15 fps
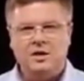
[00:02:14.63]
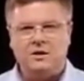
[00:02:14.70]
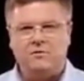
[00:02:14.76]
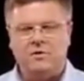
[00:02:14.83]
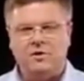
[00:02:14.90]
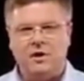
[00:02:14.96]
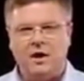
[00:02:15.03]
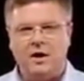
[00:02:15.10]

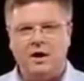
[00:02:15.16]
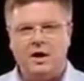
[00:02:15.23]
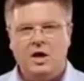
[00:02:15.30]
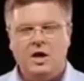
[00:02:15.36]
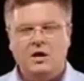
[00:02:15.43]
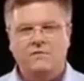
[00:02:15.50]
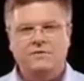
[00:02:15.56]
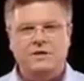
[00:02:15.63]
where it
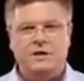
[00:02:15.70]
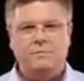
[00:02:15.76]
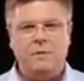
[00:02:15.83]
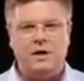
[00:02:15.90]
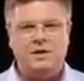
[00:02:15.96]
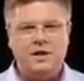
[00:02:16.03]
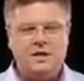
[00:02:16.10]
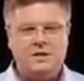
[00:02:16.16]
interacts with
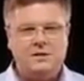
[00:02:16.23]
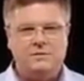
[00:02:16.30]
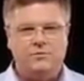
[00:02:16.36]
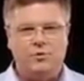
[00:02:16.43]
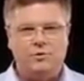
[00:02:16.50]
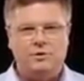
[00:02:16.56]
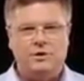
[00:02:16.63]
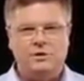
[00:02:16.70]
specially
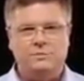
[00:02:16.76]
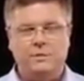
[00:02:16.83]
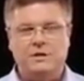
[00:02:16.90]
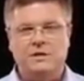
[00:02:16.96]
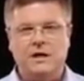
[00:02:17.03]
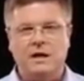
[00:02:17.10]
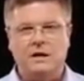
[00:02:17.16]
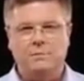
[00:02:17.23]
prepared
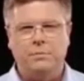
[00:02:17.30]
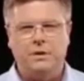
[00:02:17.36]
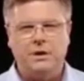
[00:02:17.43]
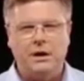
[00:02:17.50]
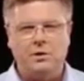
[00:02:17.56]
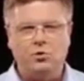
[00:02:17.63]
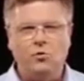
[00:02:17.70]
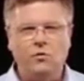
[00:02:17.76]

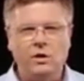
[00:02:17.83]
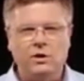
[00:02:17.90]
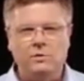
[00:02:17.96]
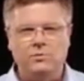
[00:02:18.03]
subcrystalline pearl